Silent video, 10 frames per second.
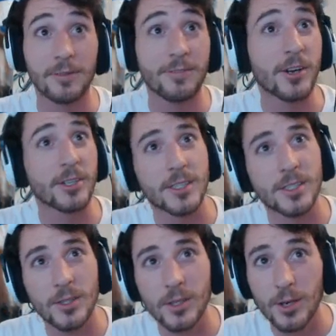
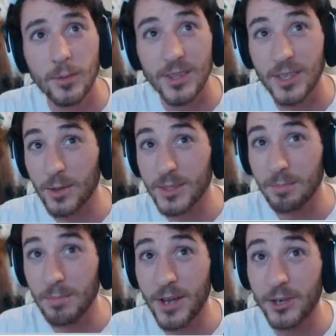First, we thought it was a
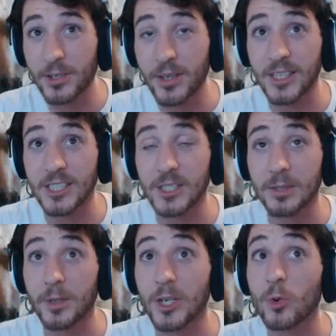minor glitch,
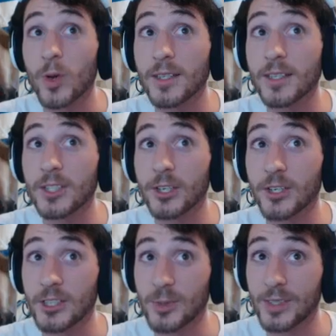but it quickly turned
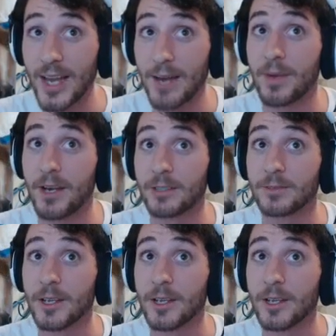into a nightmare.